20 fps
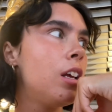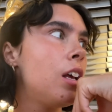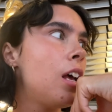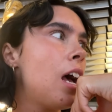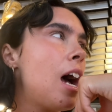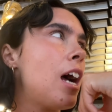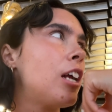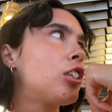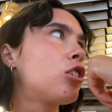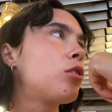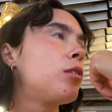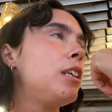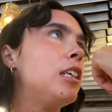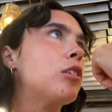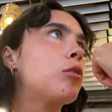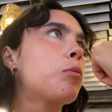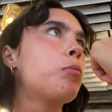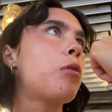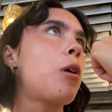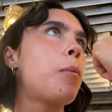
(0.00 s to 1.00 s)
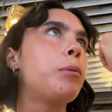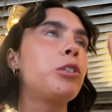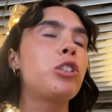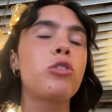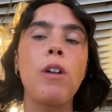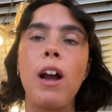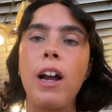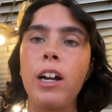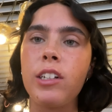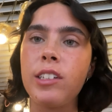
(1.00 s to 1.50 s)
I just need some proper
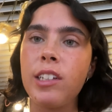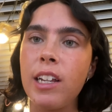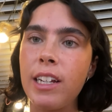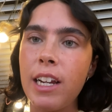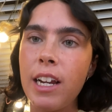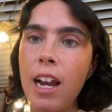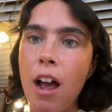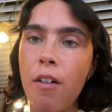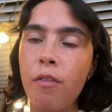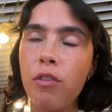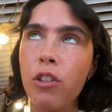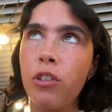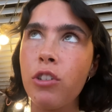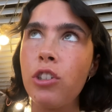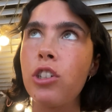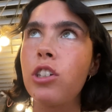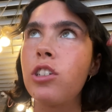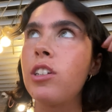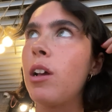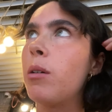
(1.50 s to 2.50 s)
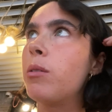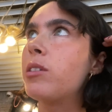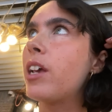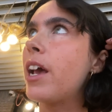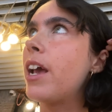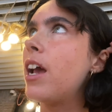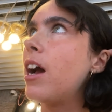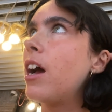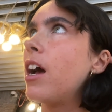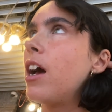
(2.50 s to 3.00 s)
scran because I didn't have lunch, because I was
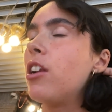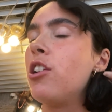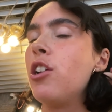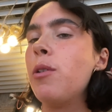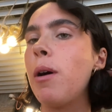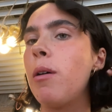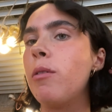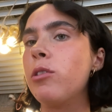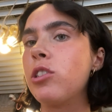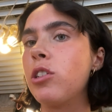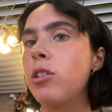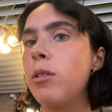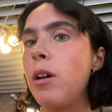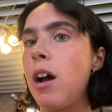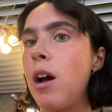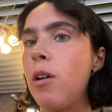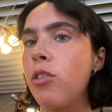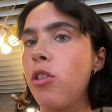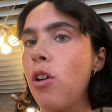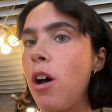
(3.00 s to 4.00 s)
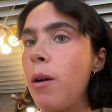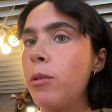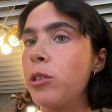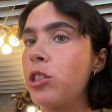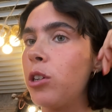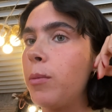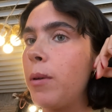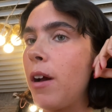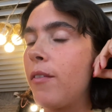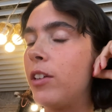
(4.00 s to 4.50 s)
like, I thought I was
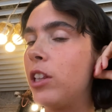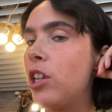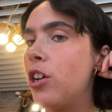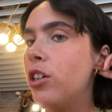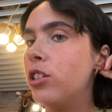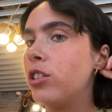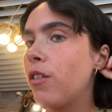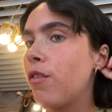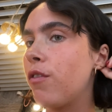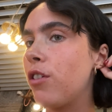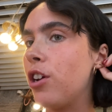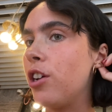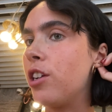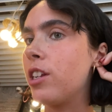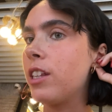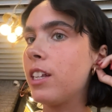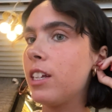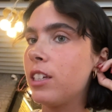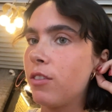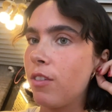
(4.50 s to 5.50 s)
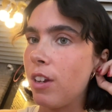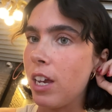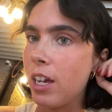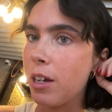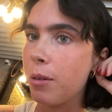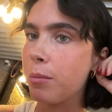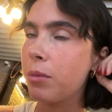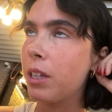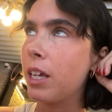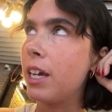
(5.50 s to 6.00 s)
gonna be having loads of food at this
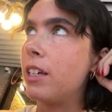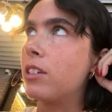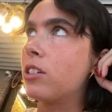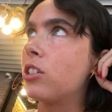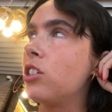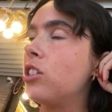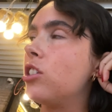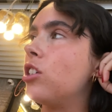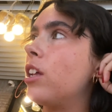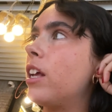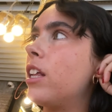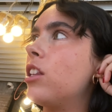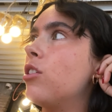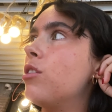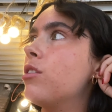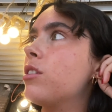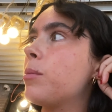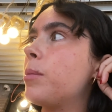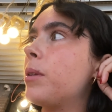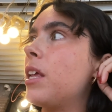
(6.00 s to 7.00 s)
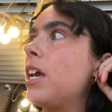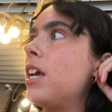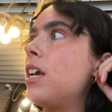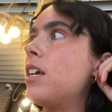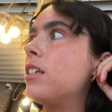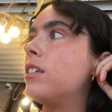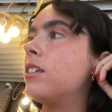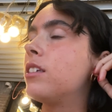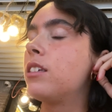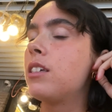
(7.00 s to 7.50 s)
vegan place because they do like loads of plates.